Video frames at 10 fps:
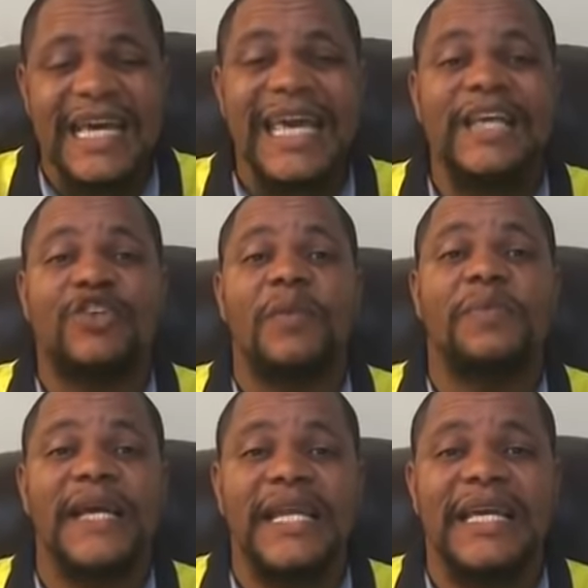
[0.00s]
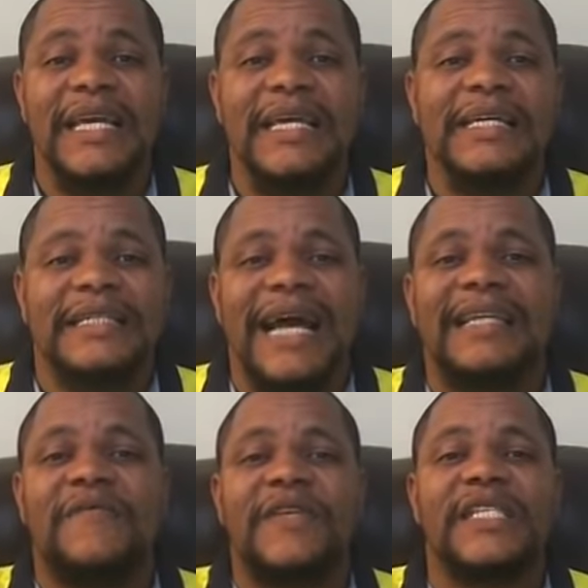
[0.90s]
He's complaining
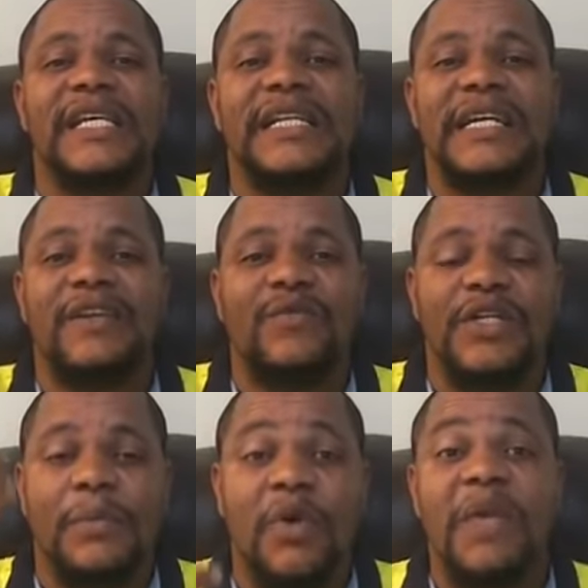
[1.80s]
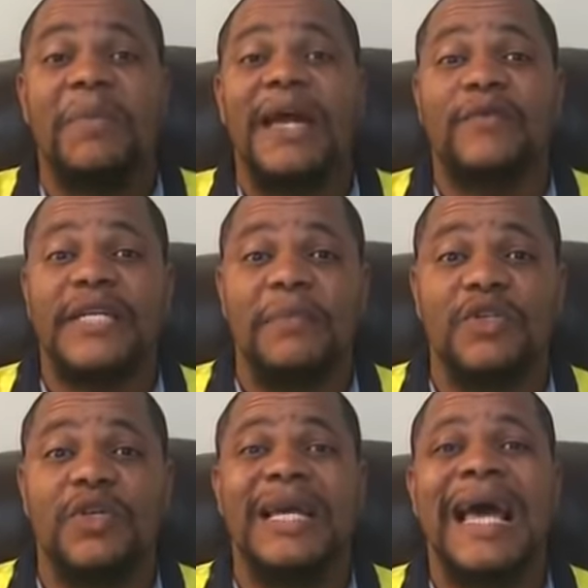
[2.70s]
that the facility in which they put him at
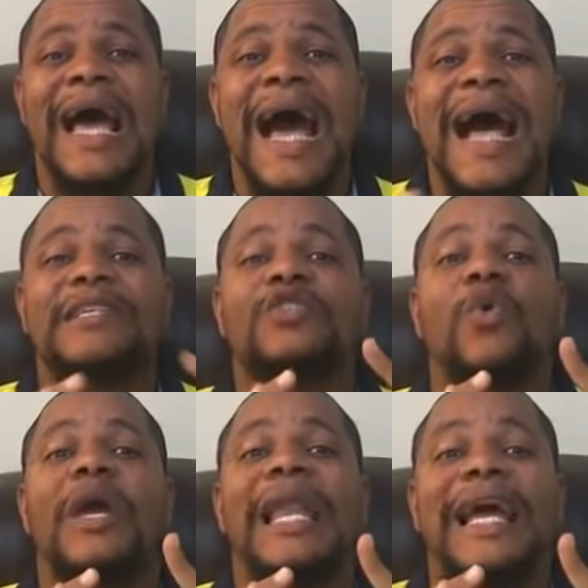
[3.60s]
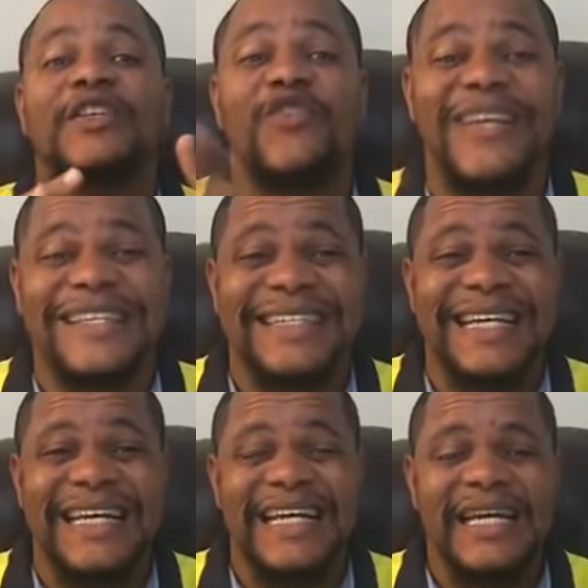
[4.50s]
redemption has no electricity.